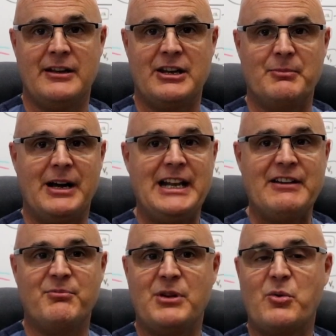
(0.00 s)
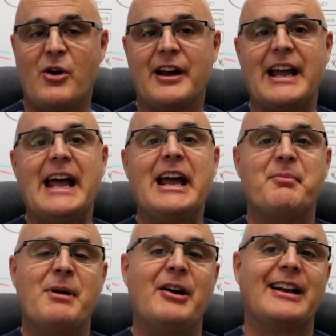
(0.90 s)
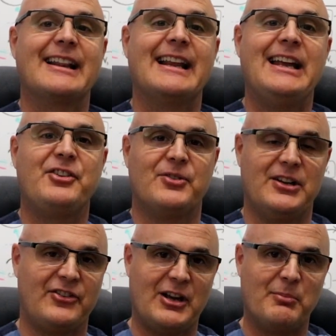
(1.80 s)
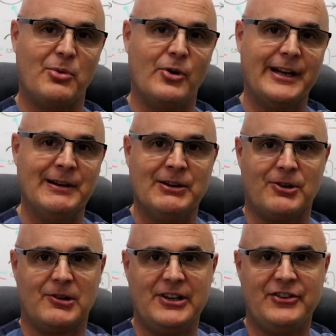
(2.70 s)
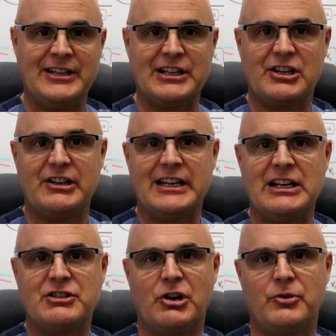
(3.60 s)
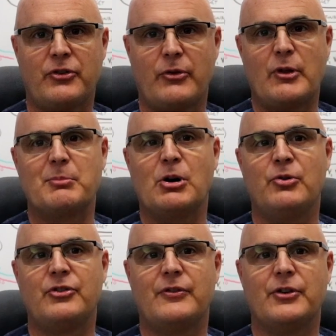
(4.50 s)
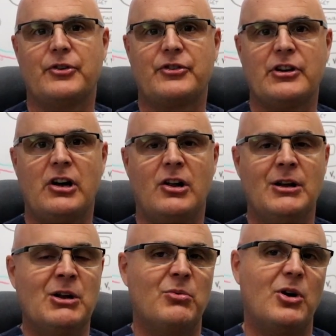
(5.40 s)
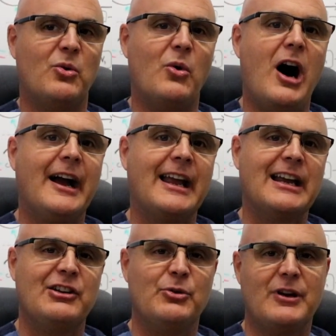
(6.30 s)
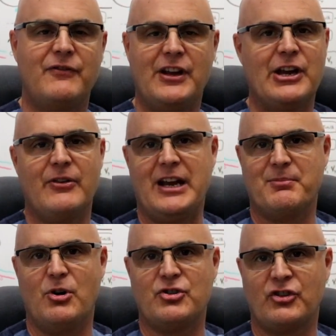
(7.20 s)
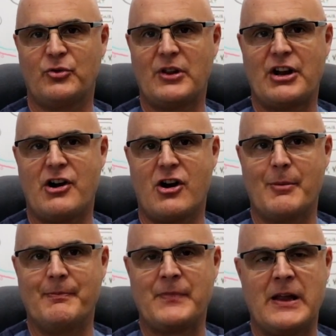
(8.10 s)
You might even be wearing a head-mounted laser at some point, or listening to clicking tones through the bones of your skull while walking and doing figure-8 motions with an arm.